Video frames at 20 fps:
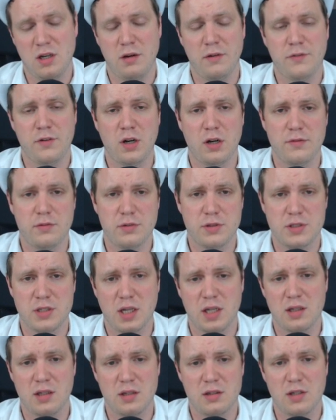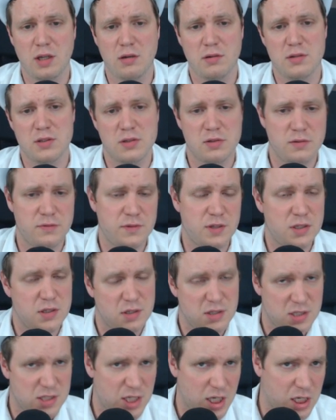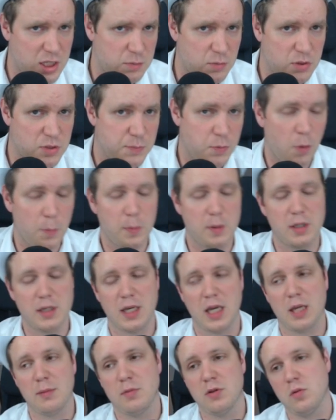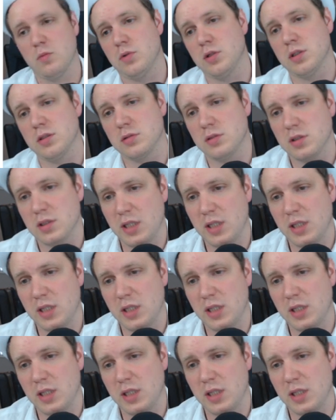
know I've kind of always said that Dota is sort of the second most popular game in the world.